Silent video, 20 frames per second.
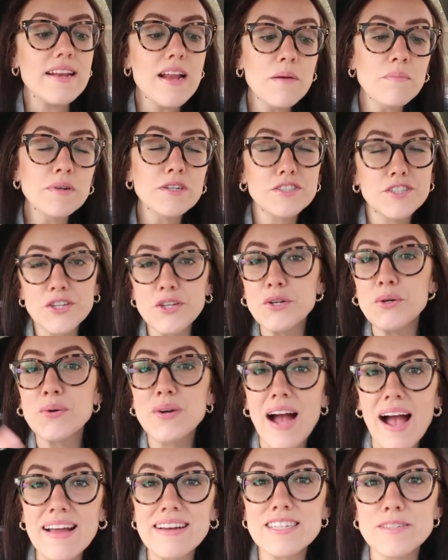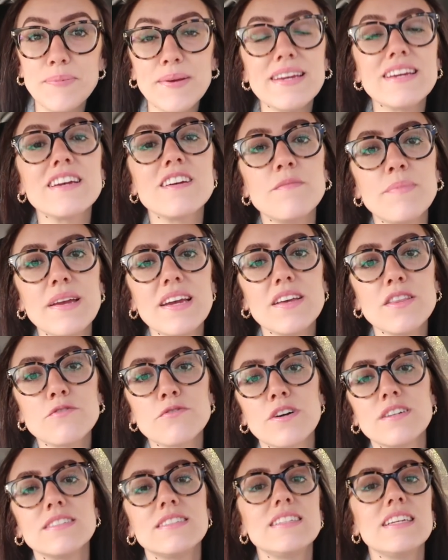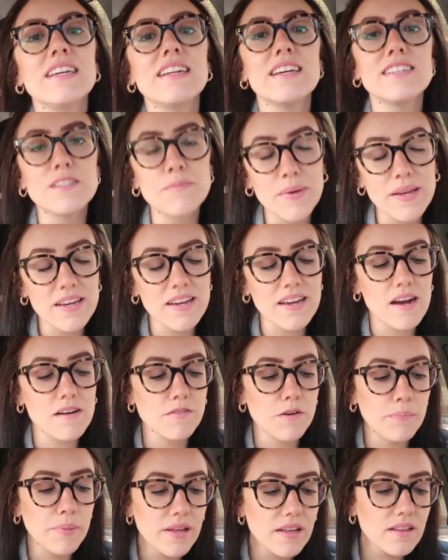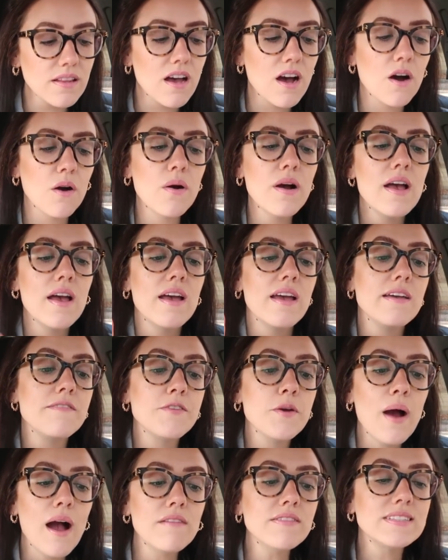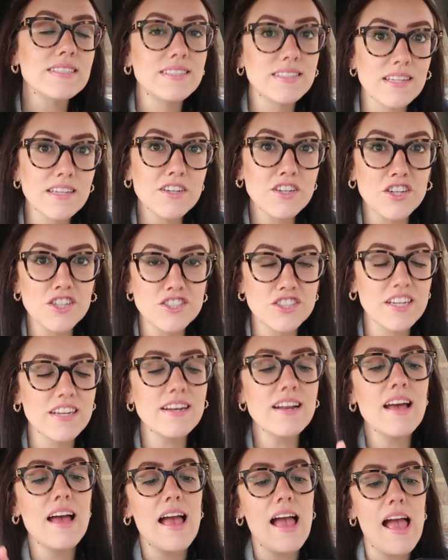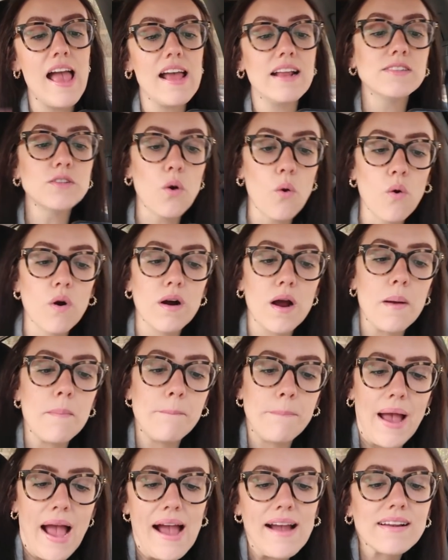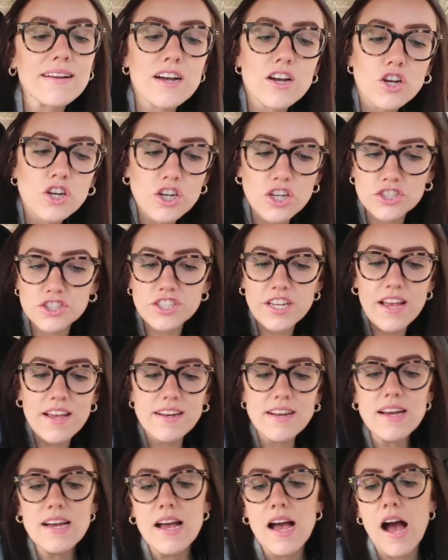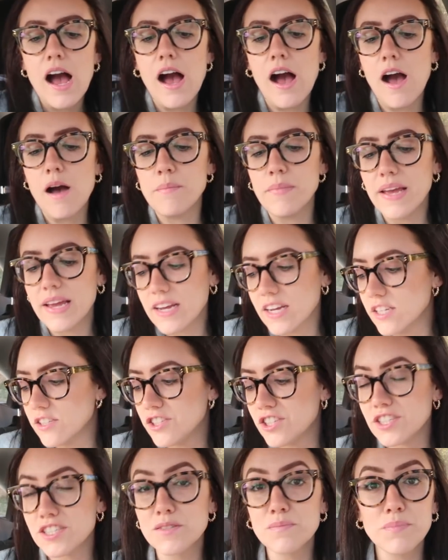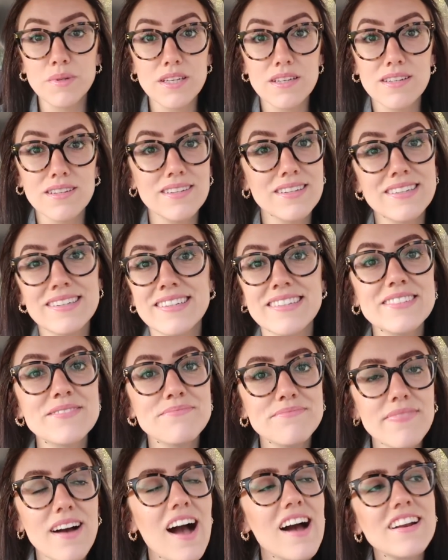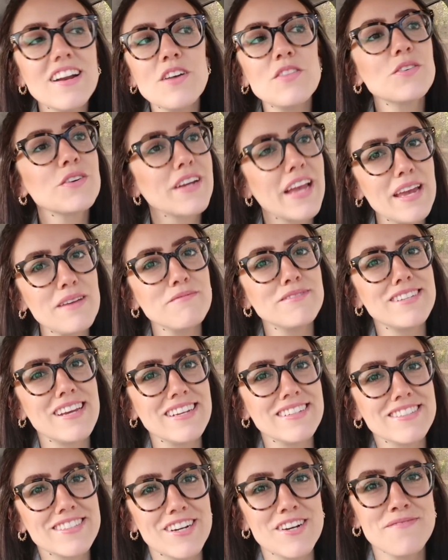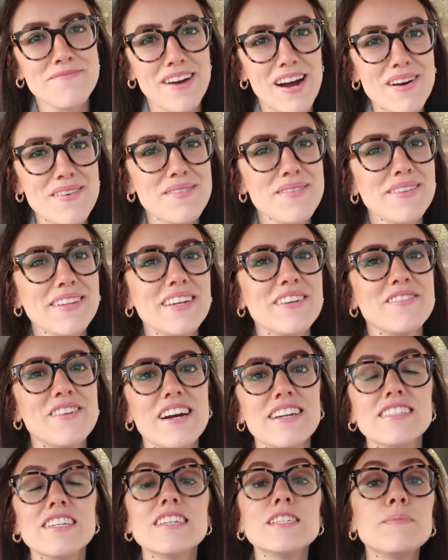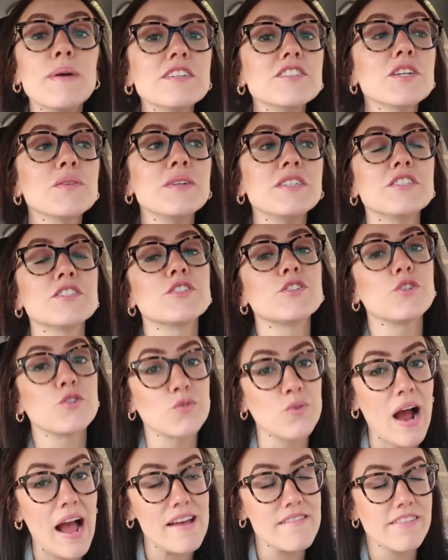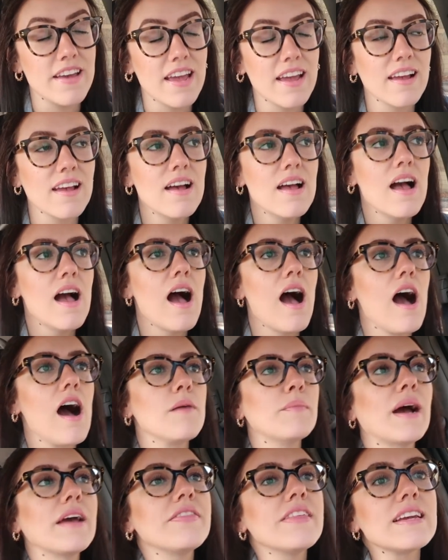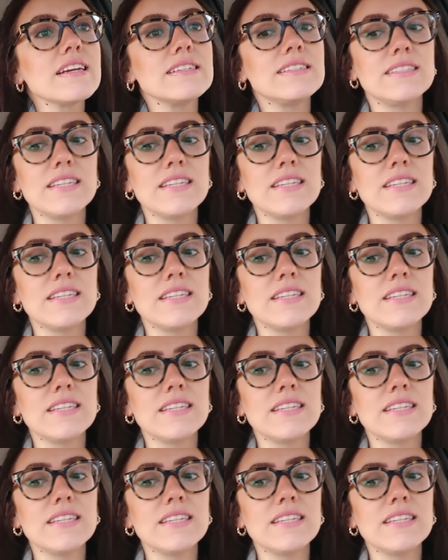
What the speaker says: number two, kind of speaking of being in the front seat and speaking of a pillow, if you have a seat cushion and or a back cushion, it could just be another game changer probably, when, especially when you're driving. I think a